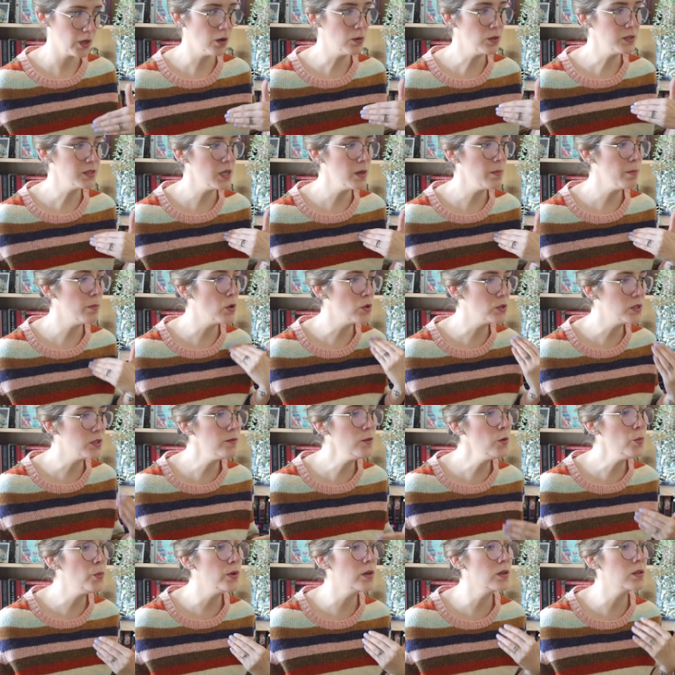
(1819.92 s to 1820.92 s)
I'll say most
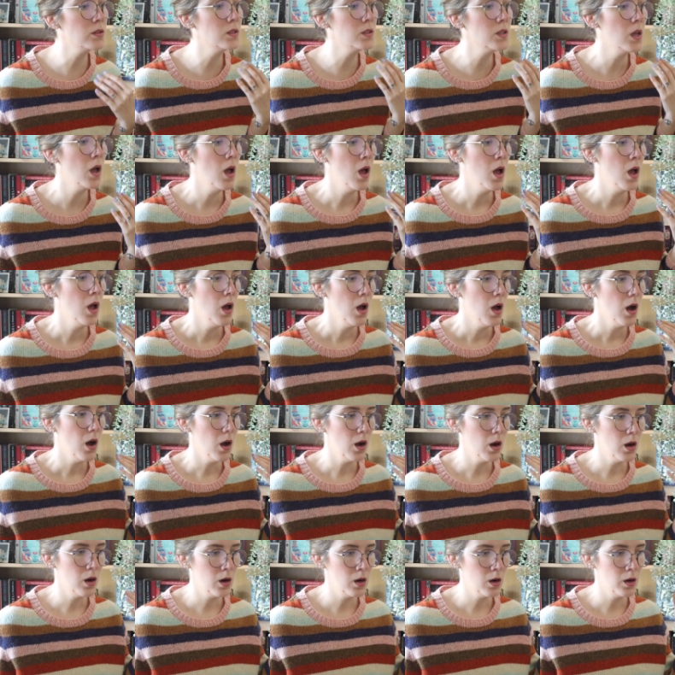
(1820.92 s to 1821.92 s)
of the books
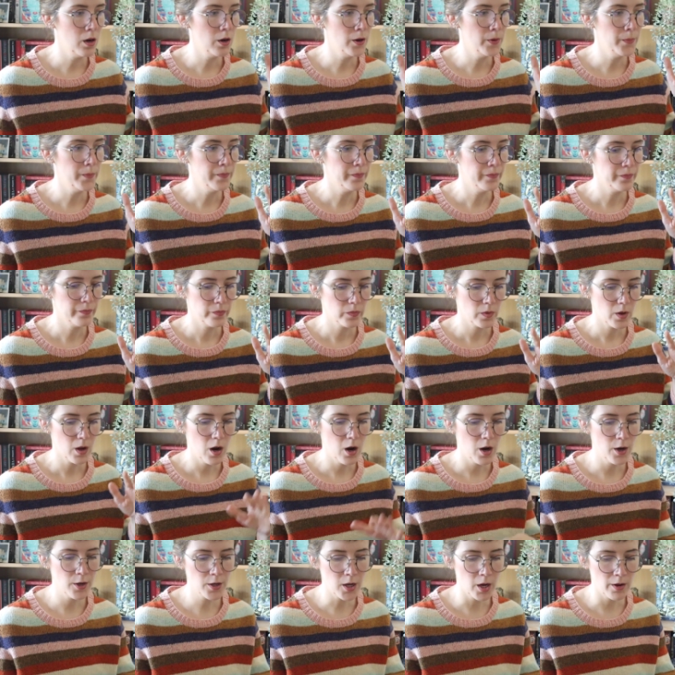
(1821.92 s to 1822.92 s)
are
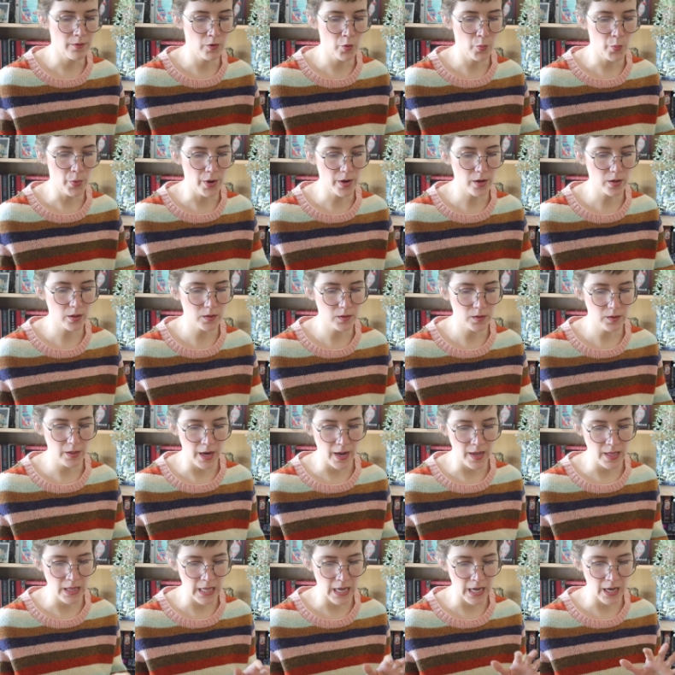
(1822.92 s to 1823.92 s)
hardcover books,
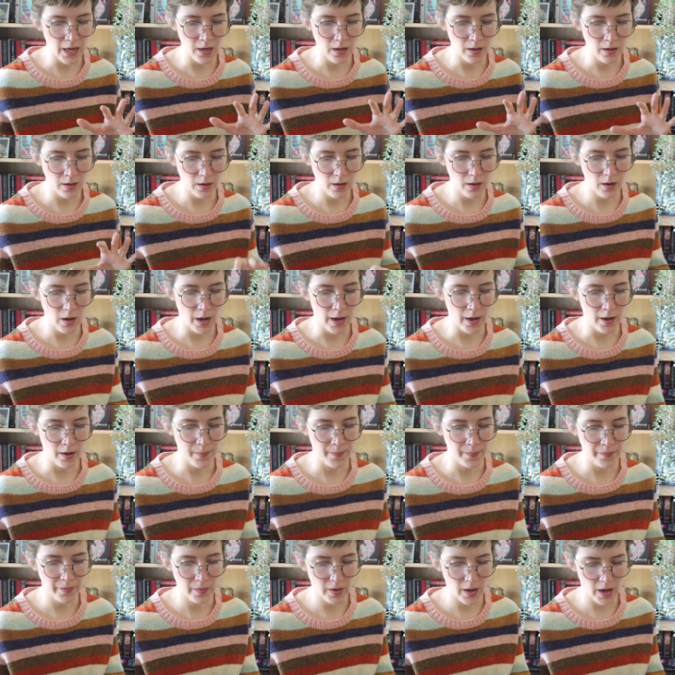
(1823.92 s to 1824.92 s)
and then
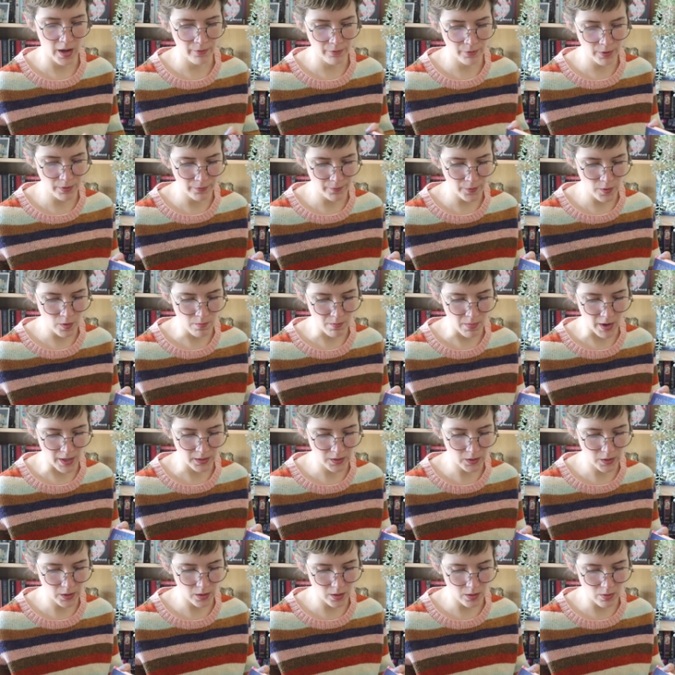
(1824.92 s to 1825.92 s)
every few
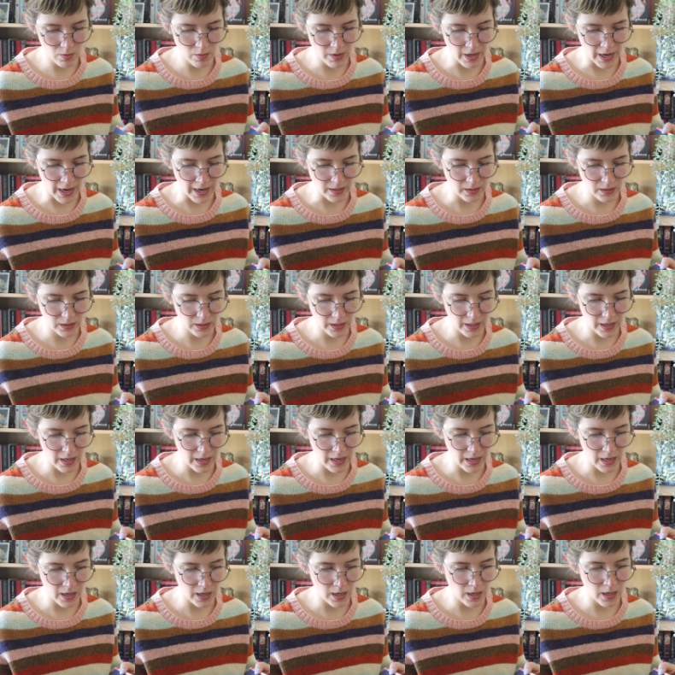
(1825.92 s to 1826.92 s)
months you get
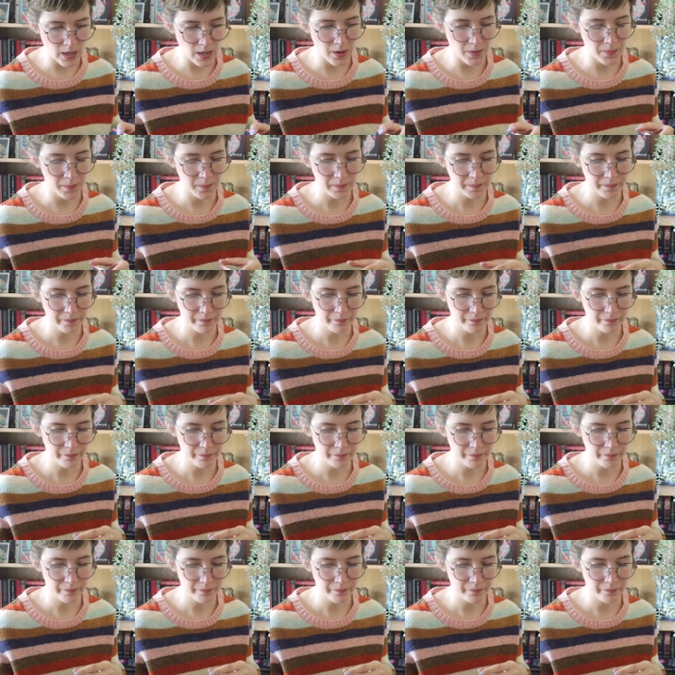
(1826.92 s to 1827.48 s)
a